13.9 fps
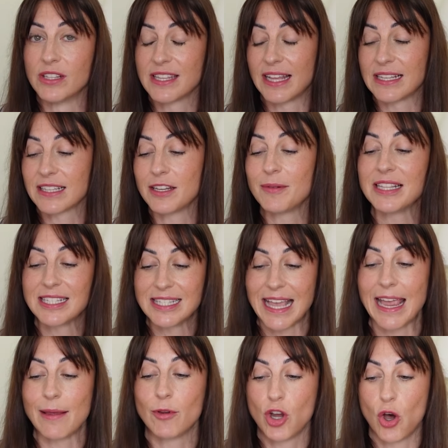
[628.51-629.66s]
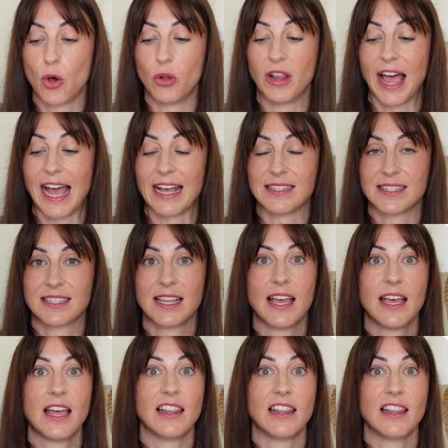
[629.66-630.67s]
So that's going to be the same goal as